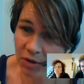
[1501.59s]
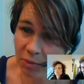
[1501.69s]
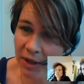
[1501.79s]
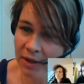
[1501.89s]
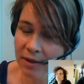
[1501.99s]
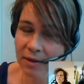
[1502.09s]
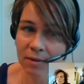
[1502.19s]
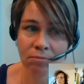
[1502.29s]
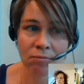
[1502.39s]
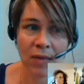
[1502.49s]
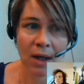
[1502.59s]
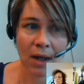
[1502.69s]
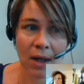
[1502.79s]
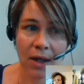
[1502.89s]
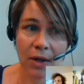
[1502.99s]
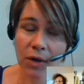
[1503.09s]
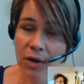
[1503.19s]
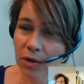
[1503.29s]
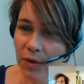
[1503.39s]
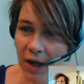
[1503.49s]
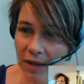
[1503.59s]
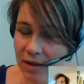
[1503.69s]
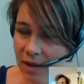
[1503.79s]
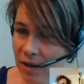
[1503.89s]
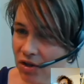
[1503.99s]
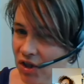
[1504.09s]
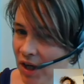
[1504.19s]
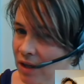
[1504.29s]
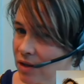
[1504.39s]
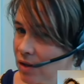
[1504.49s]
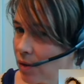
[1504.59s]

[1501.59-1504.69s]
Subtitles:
space. You can do that in a chat,